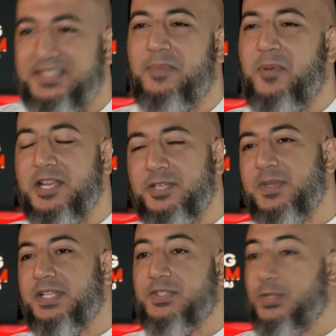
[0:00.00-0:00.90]
is the
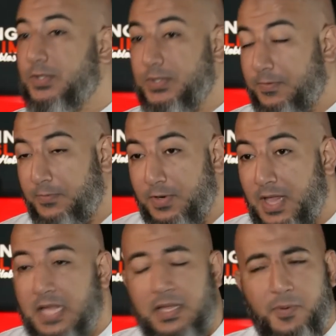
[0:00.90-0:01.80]
punishment and so on and so forth.
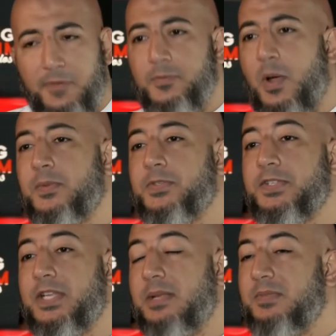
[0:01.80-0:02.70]
The Prophet Muhammad
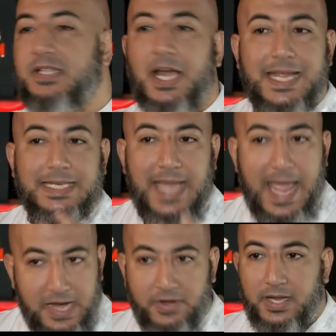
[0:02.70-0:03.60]
sallallahu alaihi wasallam did not get
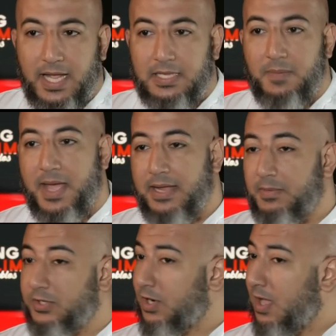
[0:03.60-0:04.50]
angry at the man,
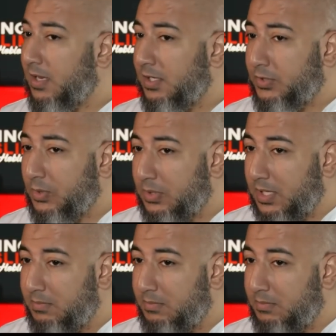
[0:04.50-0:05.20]
but rather he told